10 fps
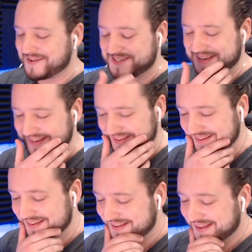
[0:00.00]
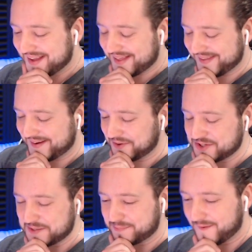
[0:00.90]
I'm just kidding. They don't
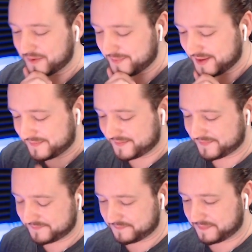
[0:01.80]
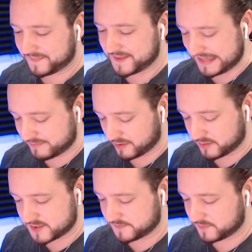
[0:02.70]
usually bother me, the
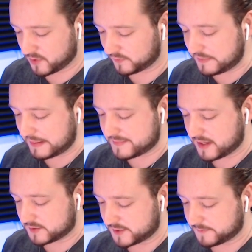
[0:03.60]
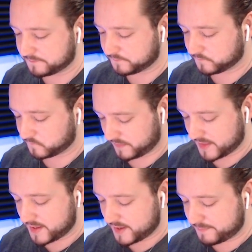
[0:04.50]
emotes. Only when I'm tilted.
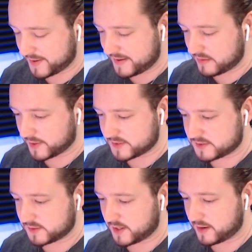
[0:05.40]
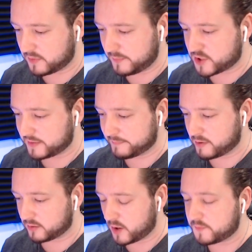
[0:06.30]
But anyways, uh, what are we talking
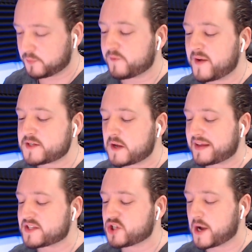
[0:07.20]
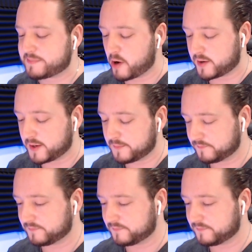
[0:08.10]
about? Oh, we're facing off against Giant Sparky.